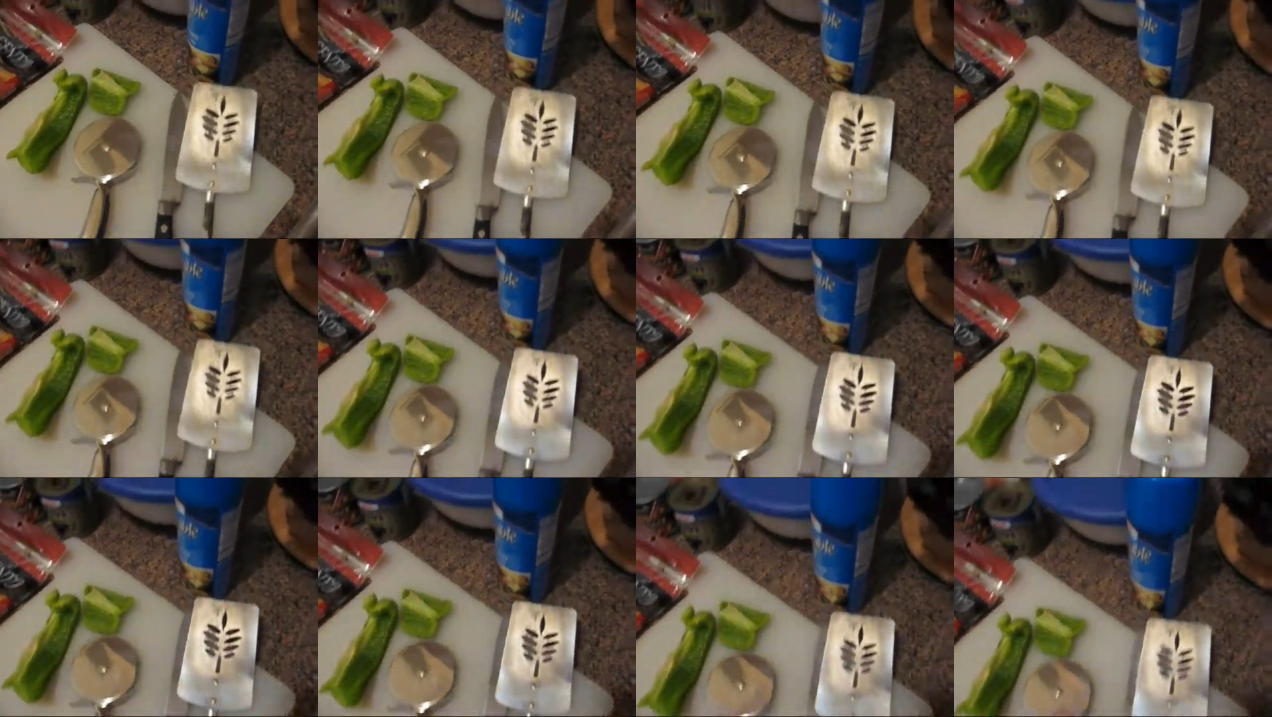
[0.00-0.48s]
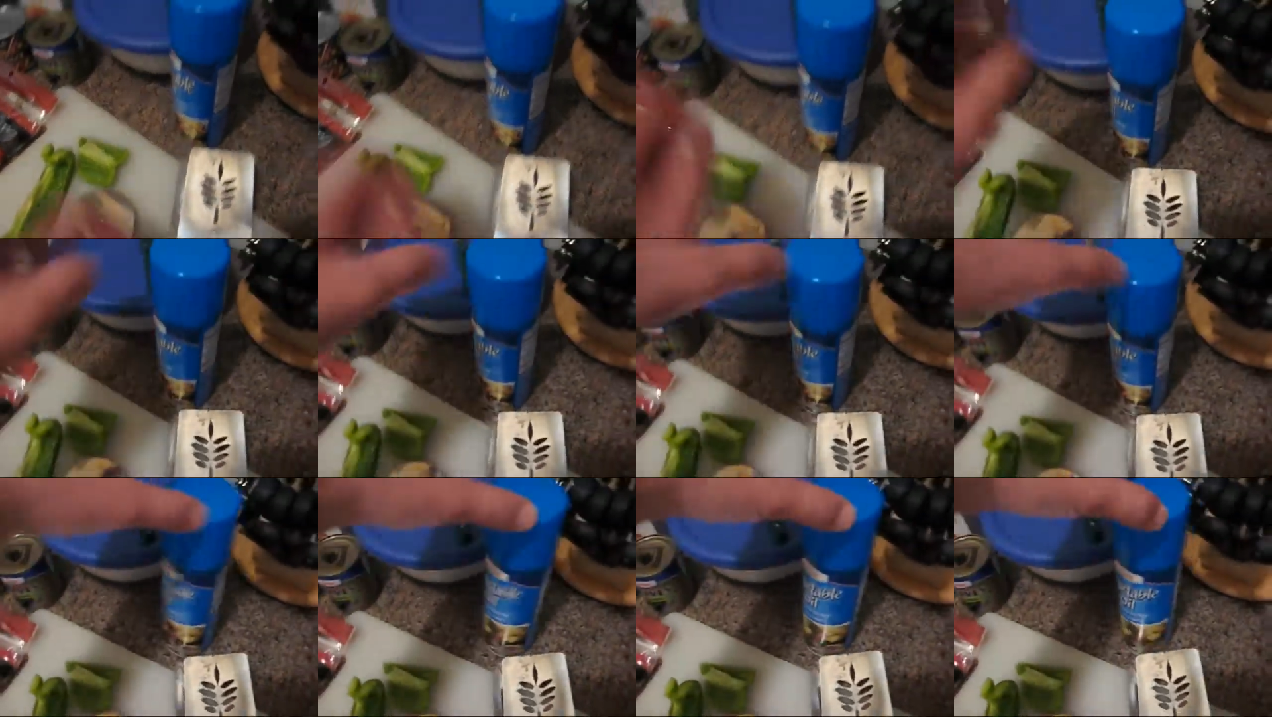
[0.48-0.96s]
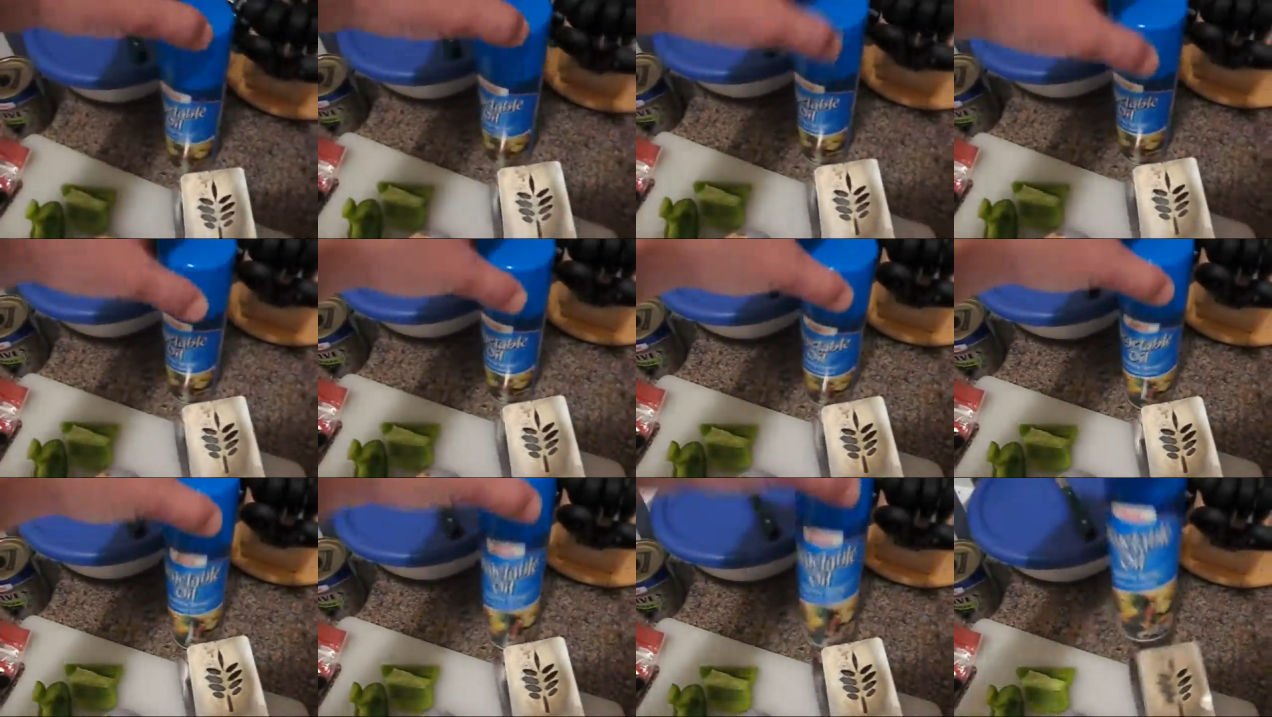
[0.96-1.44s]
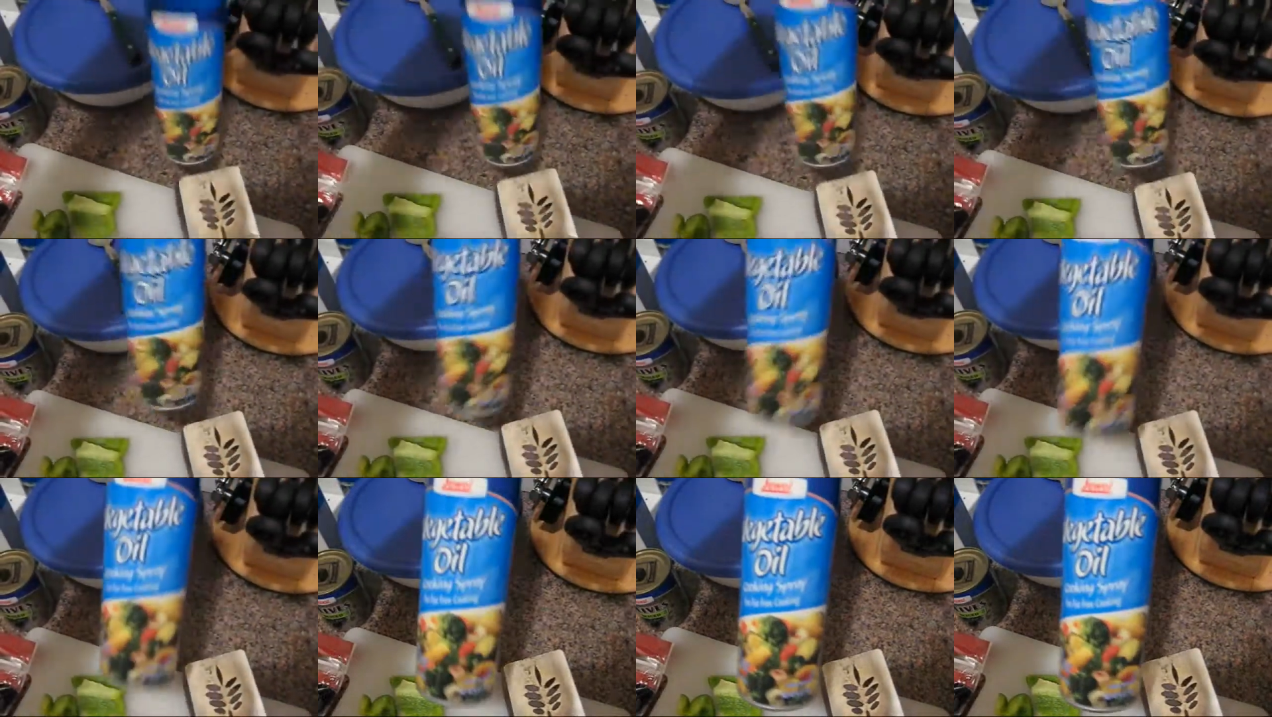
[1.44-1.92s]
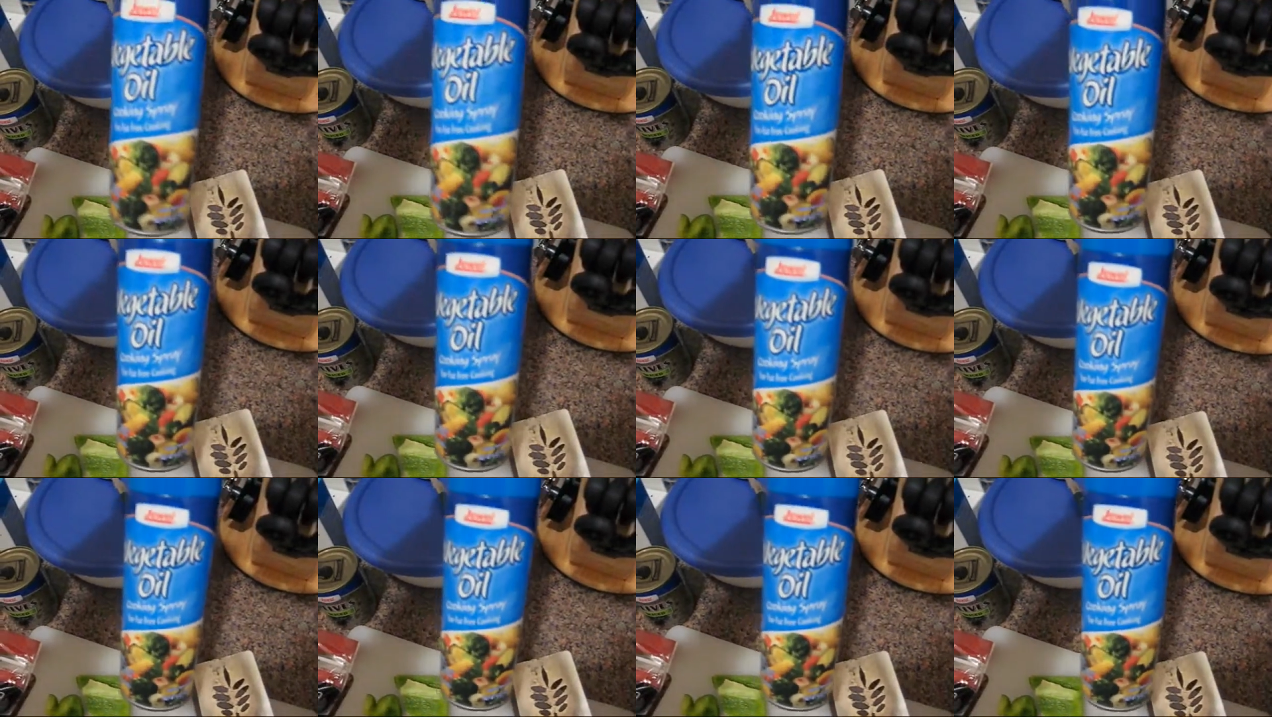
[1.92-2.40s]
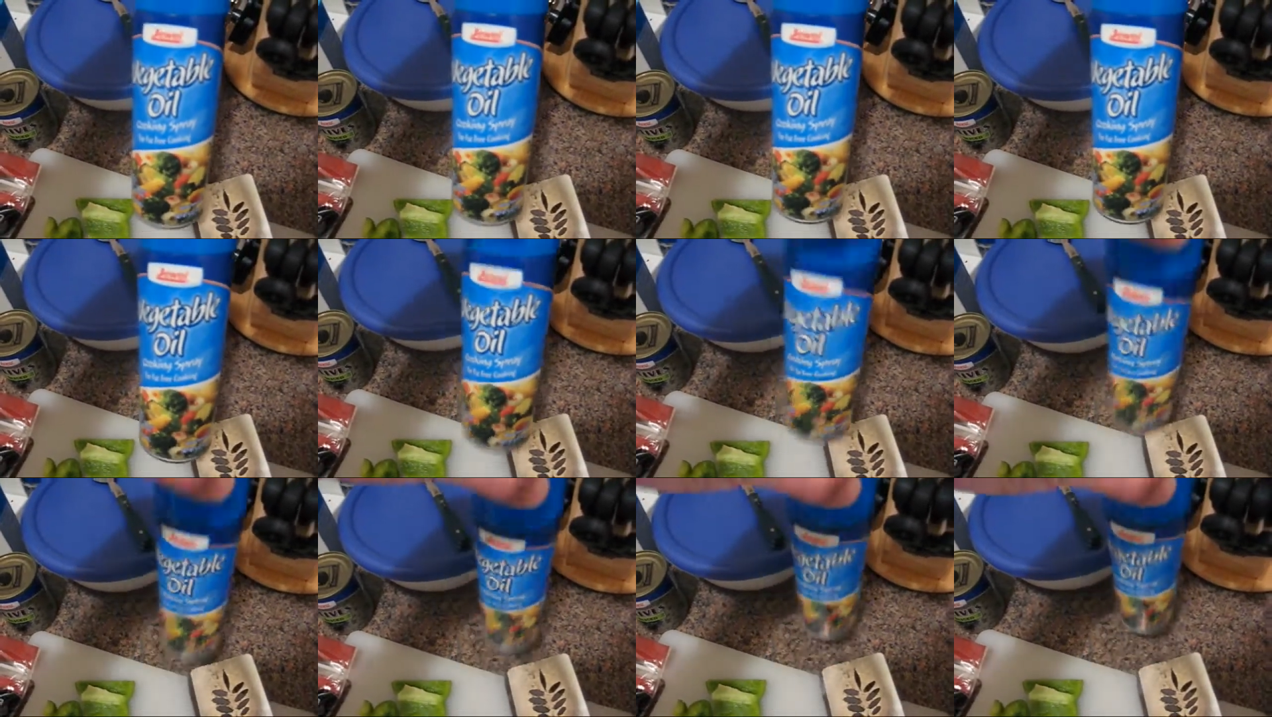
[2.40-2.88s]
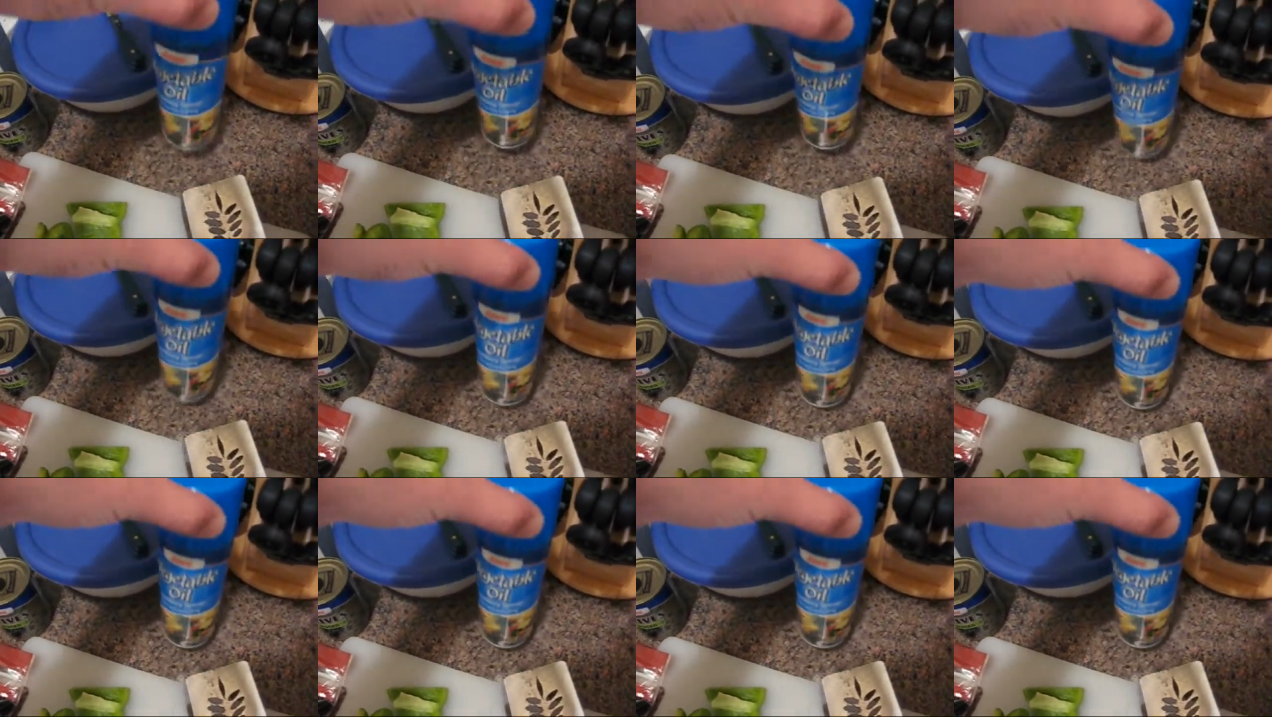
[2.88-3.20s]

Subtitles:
[unreadable: no face in view]